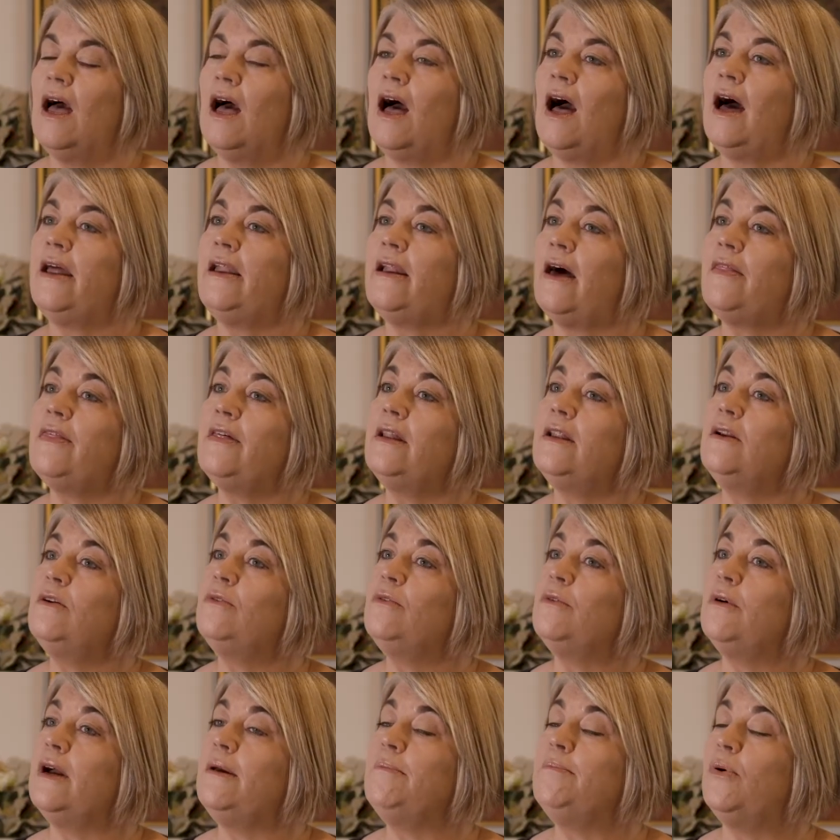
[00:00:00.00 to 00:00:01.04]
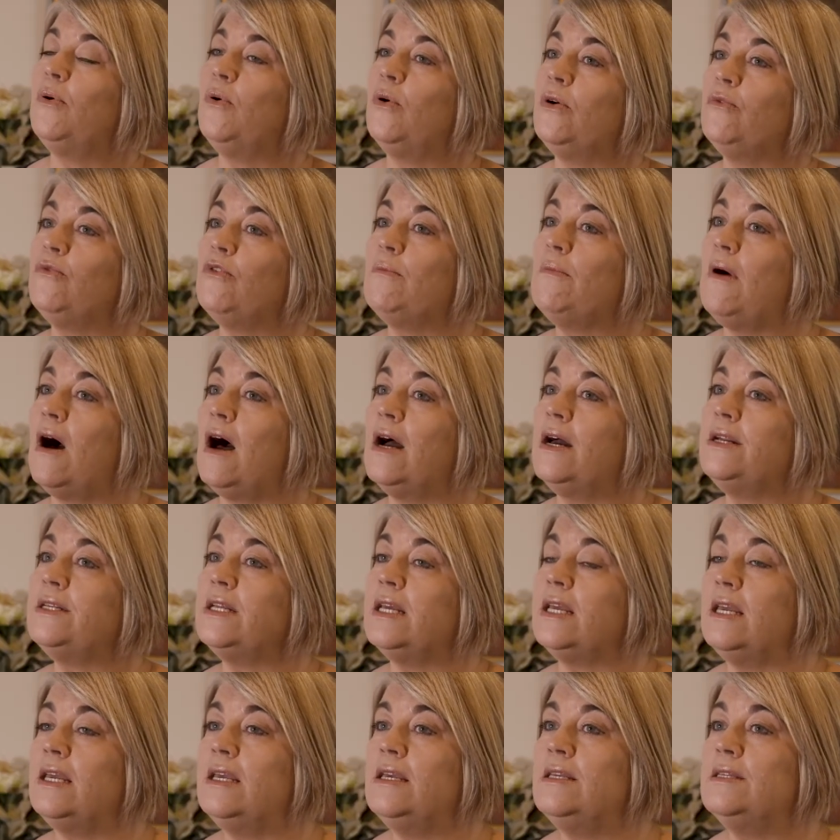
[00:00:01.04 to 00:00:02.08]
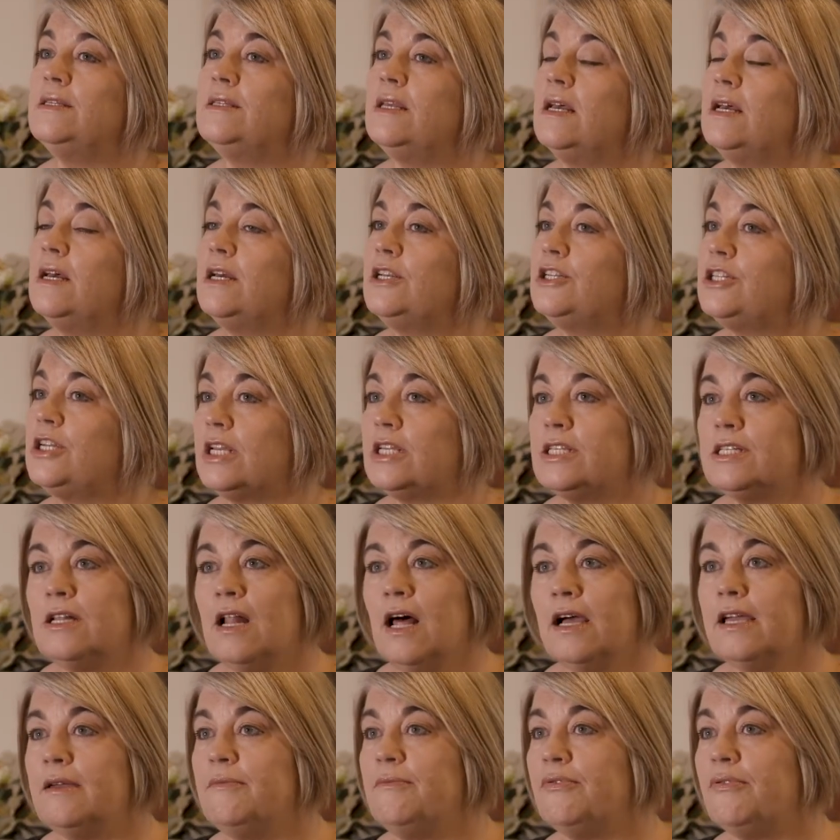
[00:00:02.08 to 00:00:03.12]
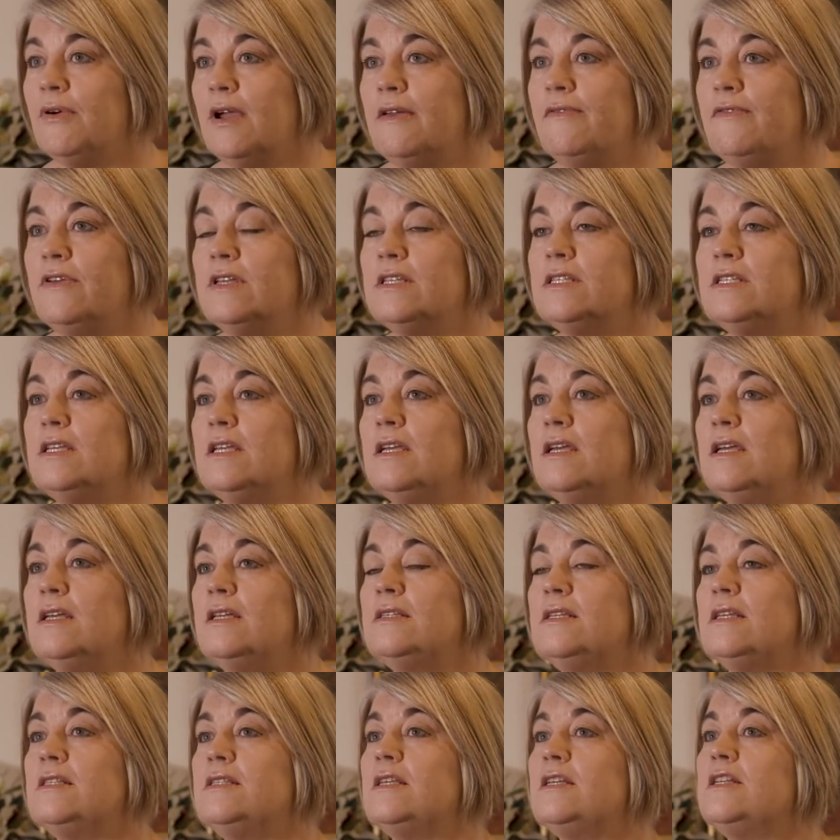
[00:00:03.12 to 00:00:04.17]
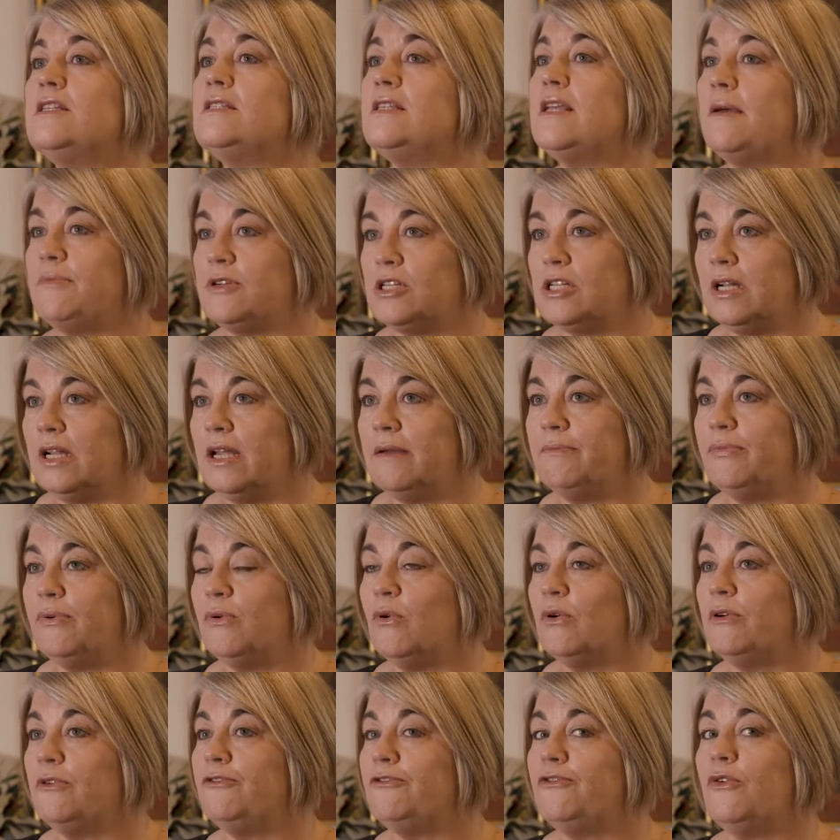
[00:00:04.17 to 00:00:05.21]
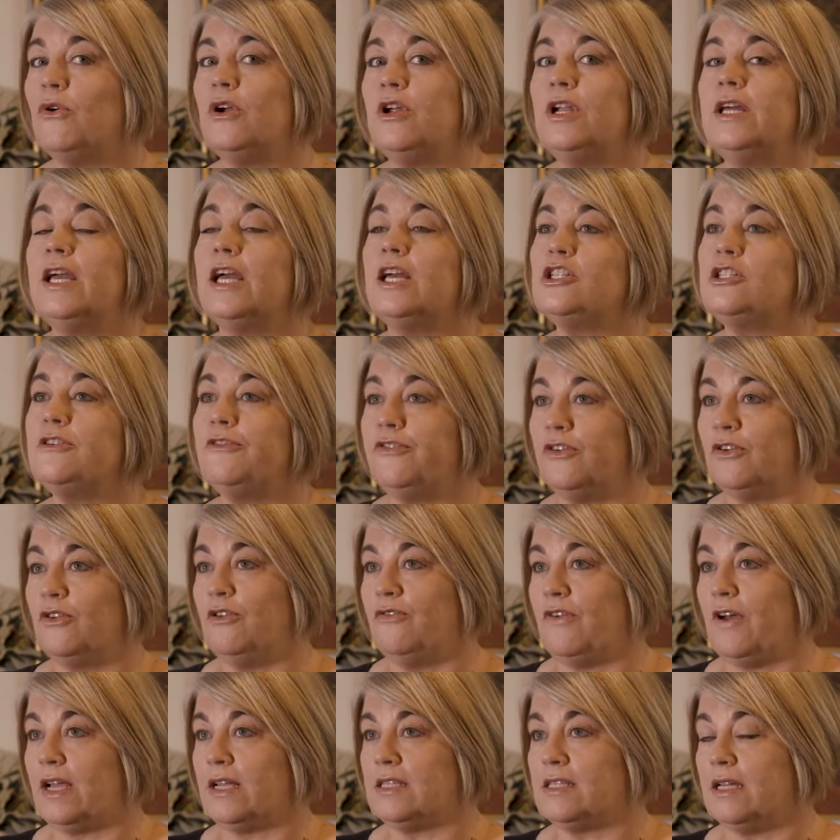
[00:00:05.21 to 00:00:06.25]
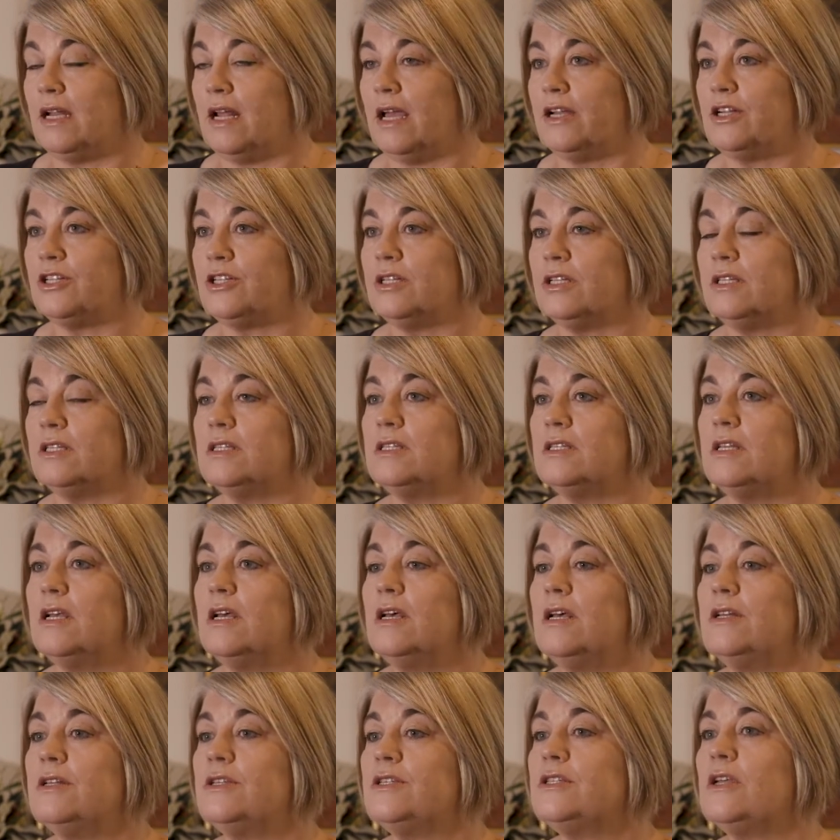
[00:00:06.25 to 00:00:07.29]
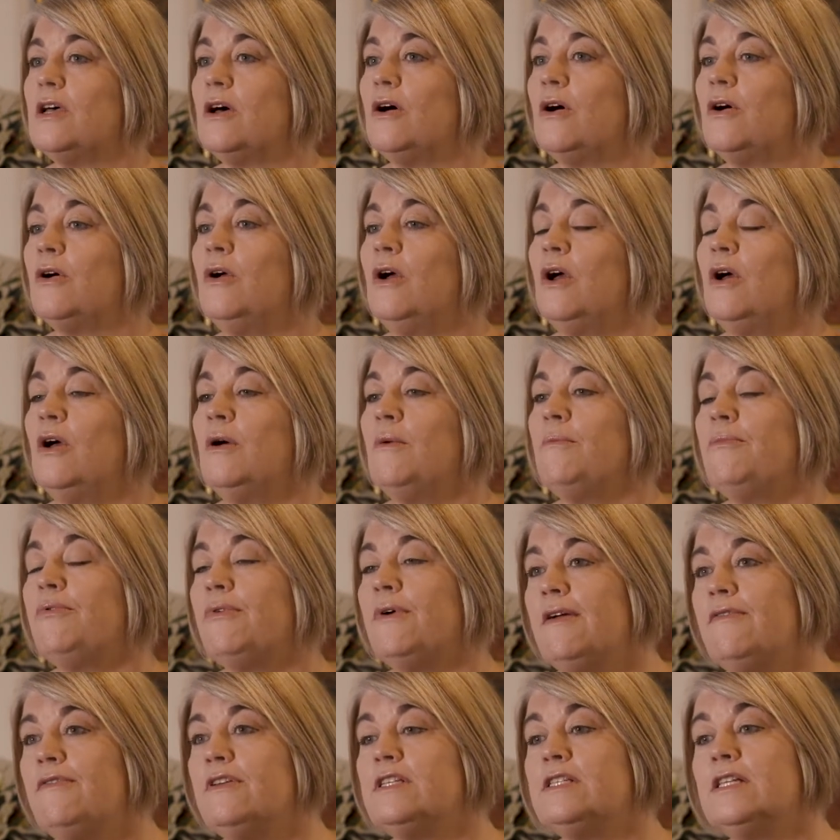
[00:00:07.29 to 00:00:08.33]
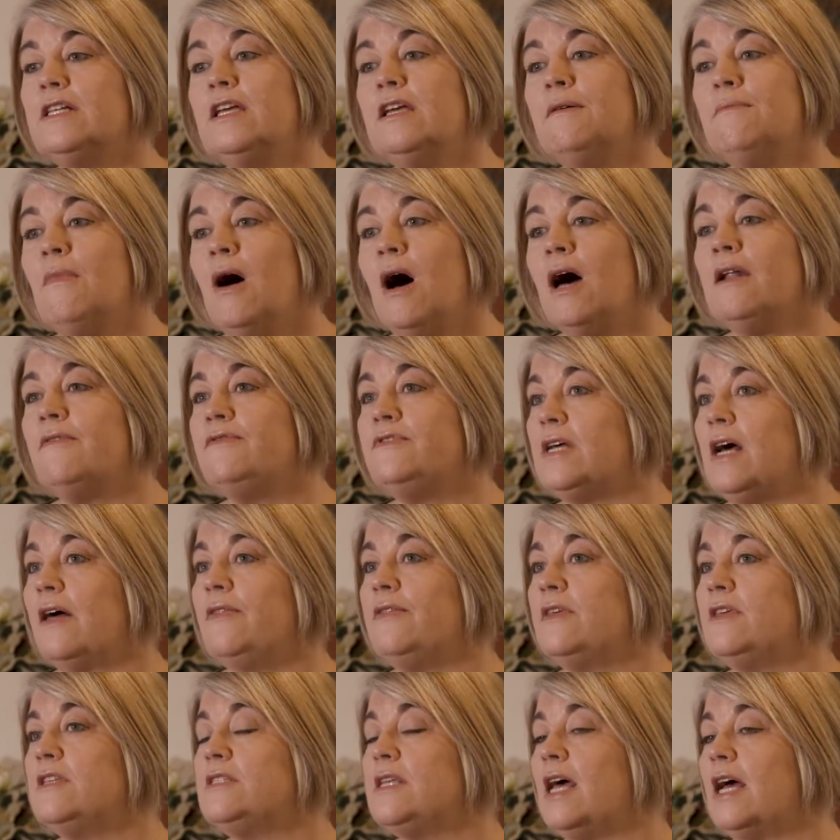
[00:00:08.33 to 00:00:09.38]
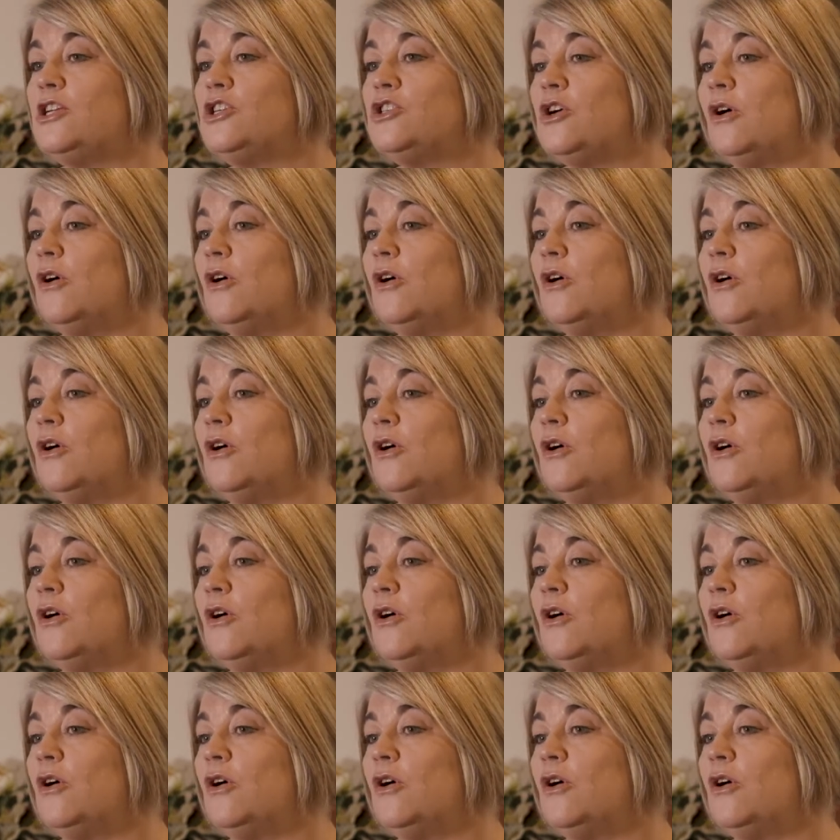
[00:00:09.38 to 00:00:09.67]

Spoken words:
Another little important reminder is, just like in previous years, it's exceptionally important for you to get your flu vaccinations. So previously you might have done this at your